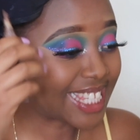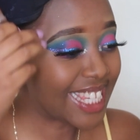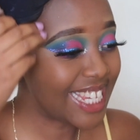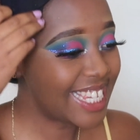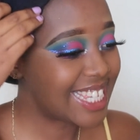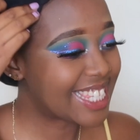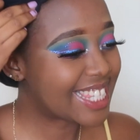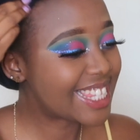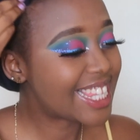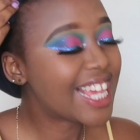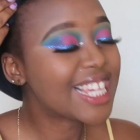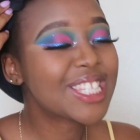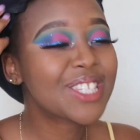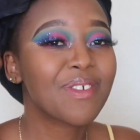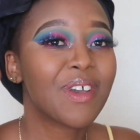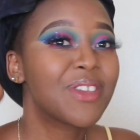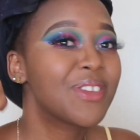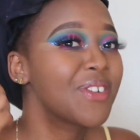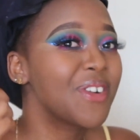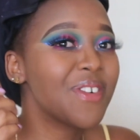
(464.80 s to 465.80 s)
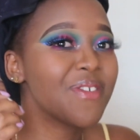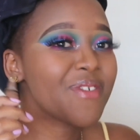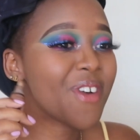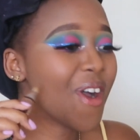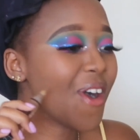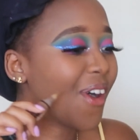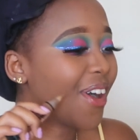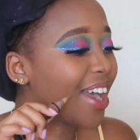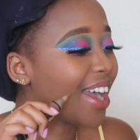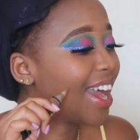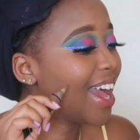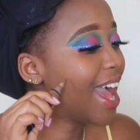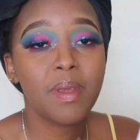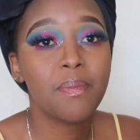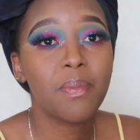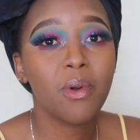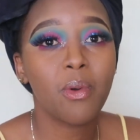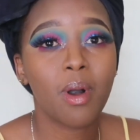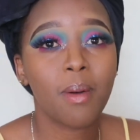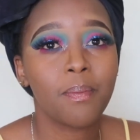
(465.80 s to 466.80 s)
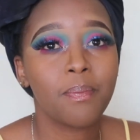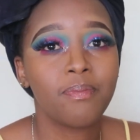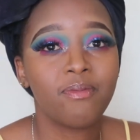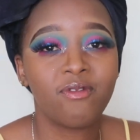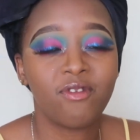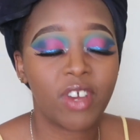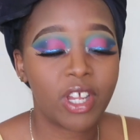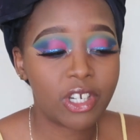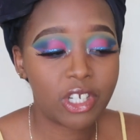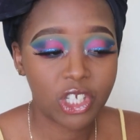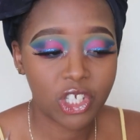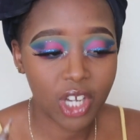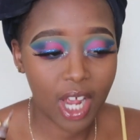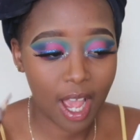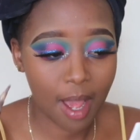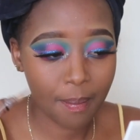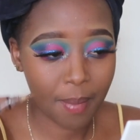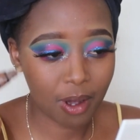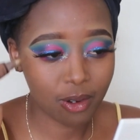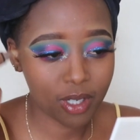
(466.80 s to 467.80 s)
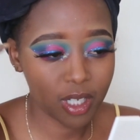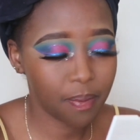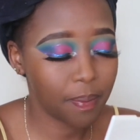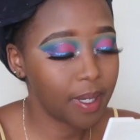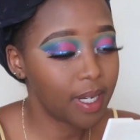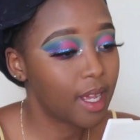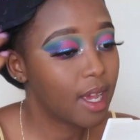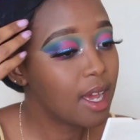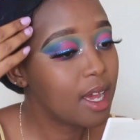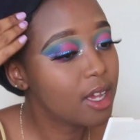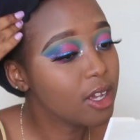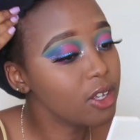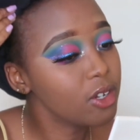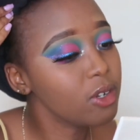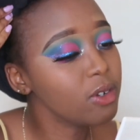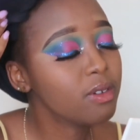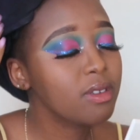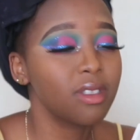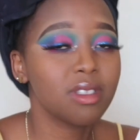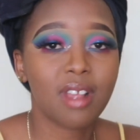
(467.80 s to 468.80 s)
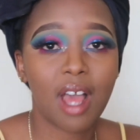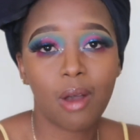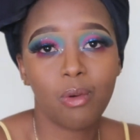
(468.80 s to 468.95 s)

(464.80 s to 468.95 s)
Sis, that's why you go wrong. People were very shy about it, but you know,